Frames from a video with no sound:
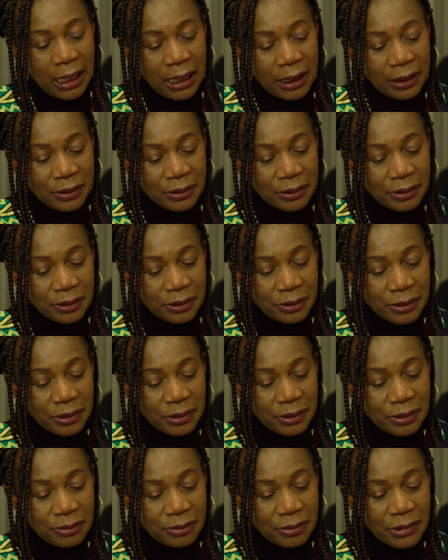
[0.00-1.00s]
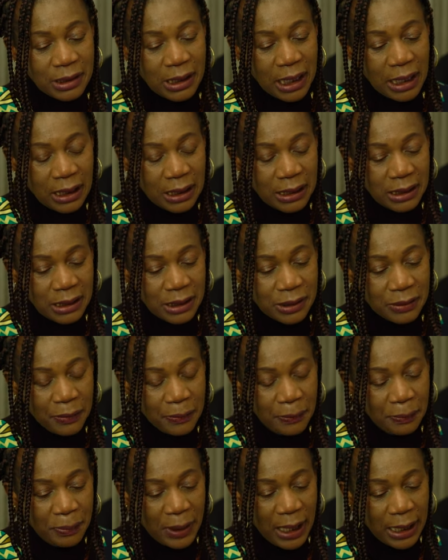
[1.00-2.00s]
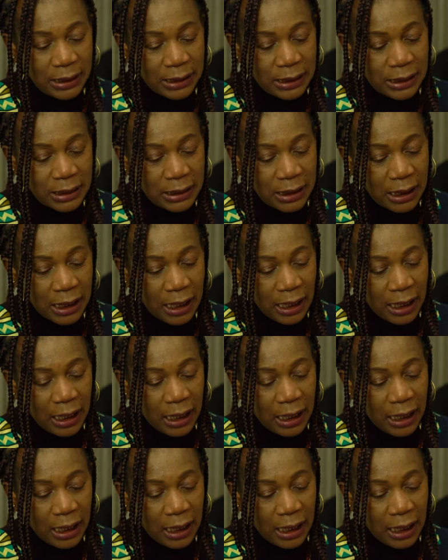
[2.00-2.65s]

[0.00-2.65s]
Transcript: I could change, but